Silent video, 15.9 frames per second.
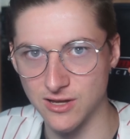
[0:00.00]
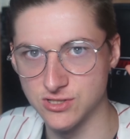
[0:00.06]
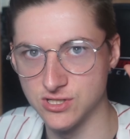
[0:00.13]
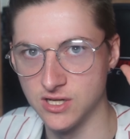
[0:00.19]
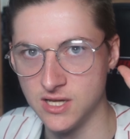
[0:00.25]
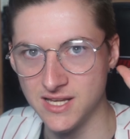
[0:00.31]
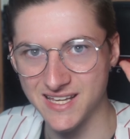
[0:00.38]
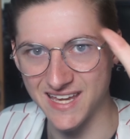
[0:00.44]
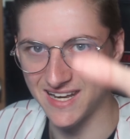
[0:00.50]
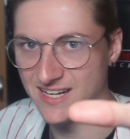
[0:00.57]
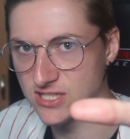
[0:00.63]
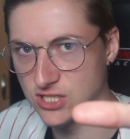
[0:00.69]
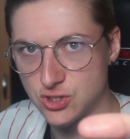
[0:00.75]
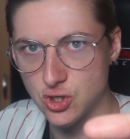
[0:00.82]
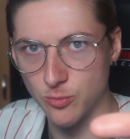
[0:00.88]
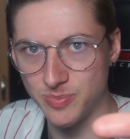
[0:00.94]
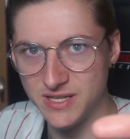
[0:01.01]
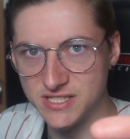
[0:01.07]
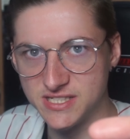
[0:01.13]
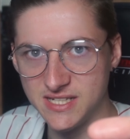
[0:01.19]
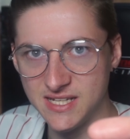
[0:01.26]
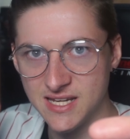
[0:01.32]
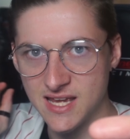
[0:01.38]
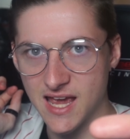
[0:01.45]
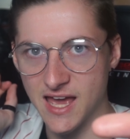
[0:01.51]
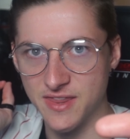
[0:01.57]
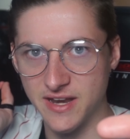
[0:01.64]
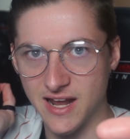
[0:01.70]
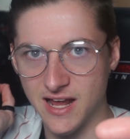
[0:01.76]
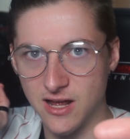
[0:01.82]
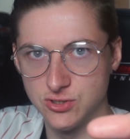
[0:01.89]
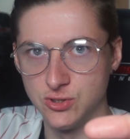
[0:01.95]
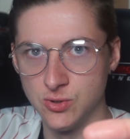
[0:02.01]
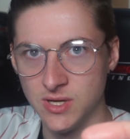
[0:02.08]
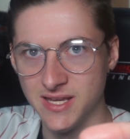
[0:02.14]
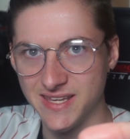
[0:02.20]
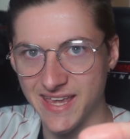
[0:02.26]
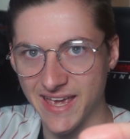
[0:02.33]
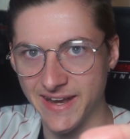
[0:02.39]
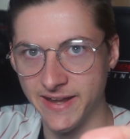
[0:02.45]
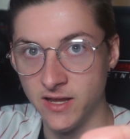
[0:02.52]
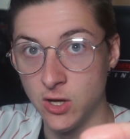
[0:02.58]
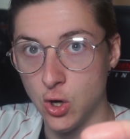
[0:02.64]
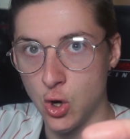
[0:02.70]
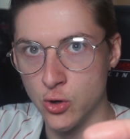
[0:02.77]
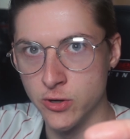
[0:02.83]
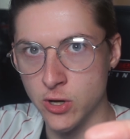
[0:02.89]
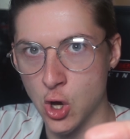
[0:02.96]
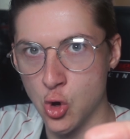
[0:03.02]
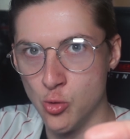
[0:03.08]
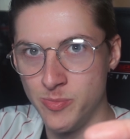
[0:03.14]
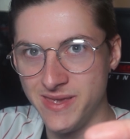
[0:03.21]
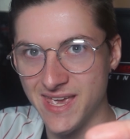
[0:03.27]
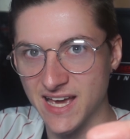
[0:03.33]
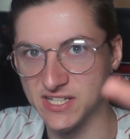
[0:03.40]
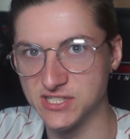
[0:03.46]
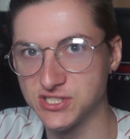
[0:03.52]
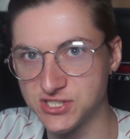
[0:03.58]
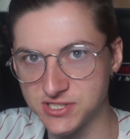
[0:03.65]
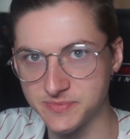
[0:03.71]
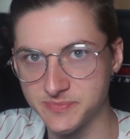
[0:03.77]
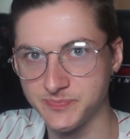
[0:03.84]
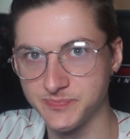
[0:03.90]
you how to connect it to your PC and then how to get it on OBS.